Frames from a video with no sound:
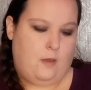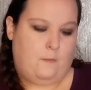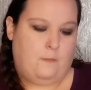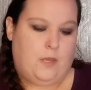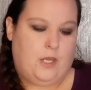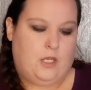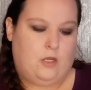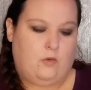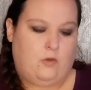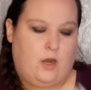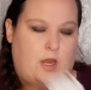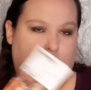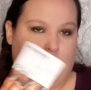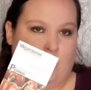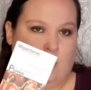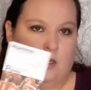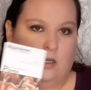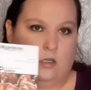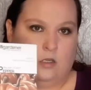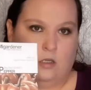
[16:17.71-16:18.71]
big
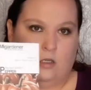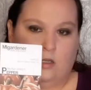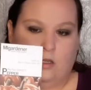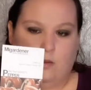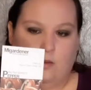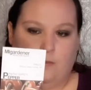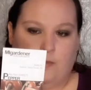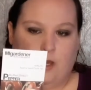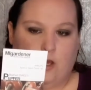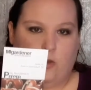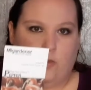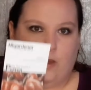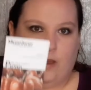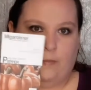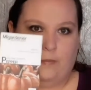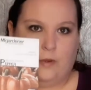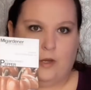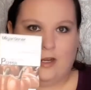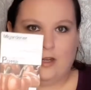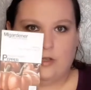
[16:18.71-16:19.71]
red bell
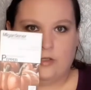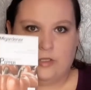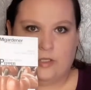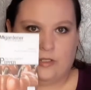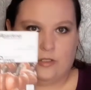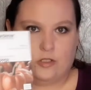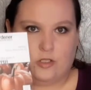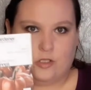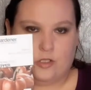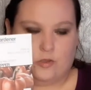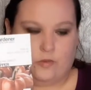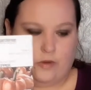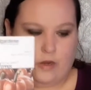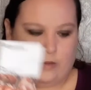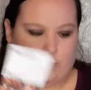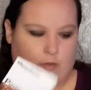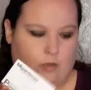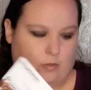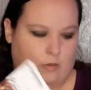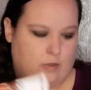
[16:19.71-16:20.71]
pepper, so it's just a
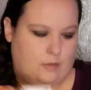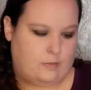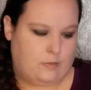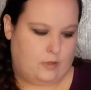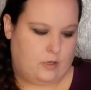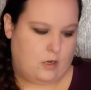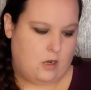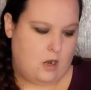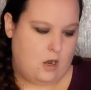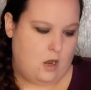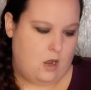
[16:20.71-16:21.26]
red bell pepper,